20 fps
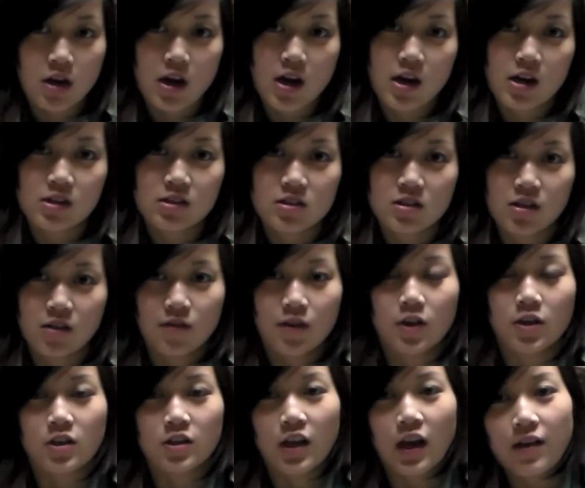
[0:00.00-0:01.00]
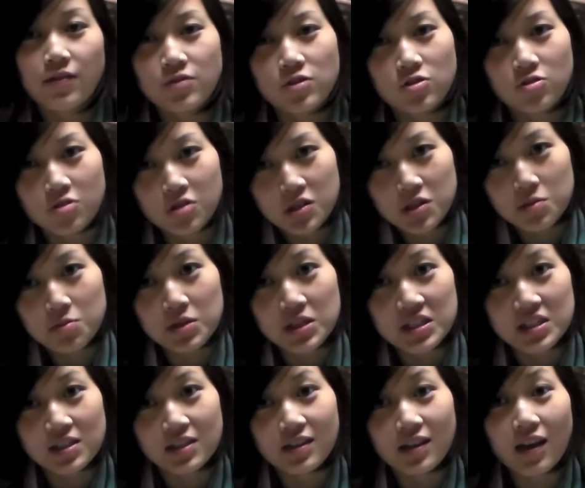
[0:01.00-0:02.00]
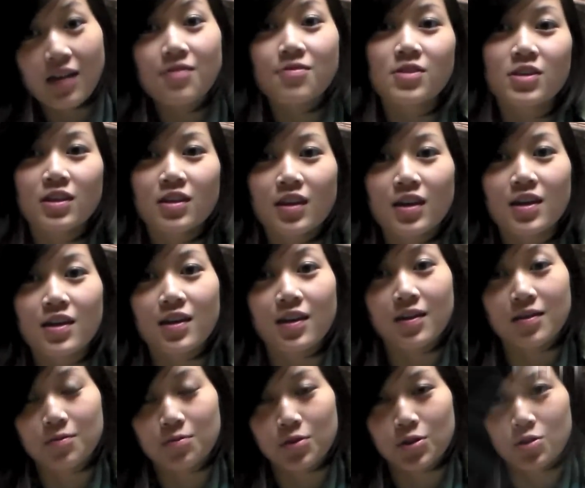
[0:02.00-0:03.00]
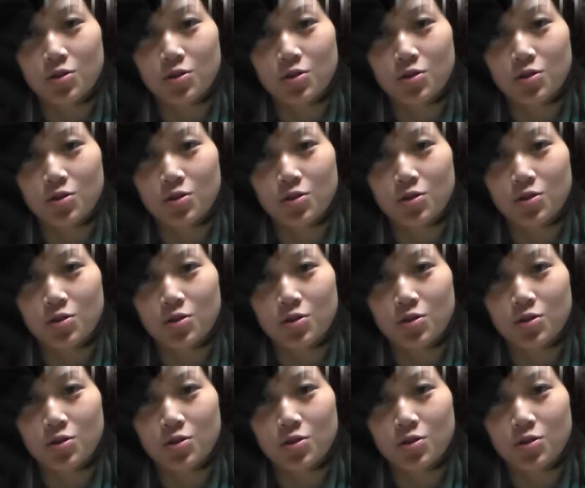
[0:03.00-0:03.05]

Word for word: guys, stuff I got after Christmas, and everything in